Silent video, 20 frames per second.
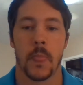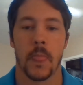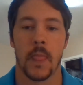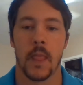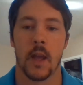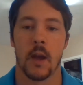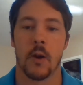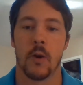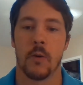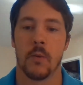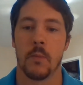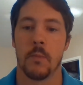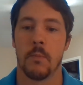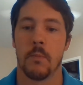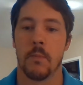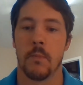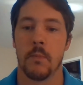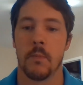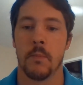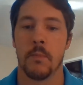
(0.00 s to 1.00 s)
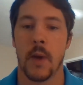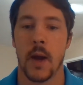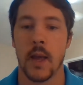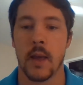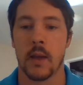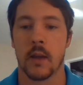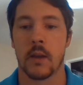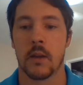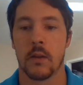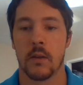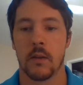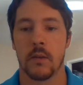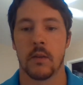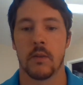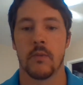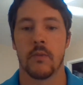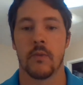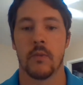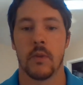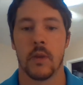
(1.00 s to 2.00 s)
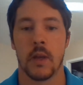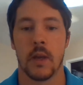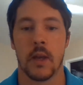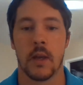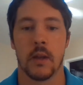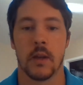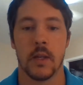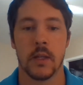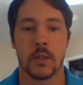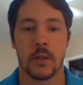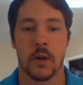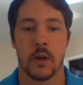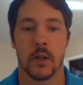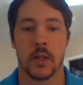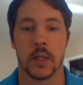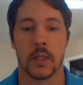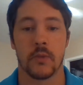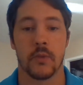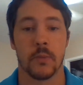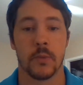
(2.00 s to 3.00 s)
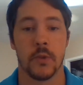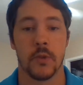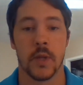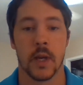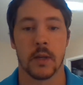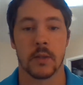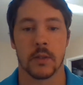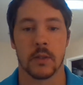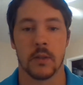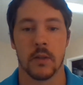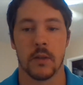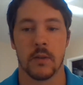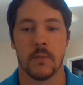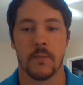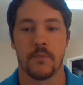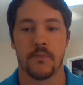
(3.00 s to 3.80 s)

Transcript: Now, Mayak and his colleagues from 2000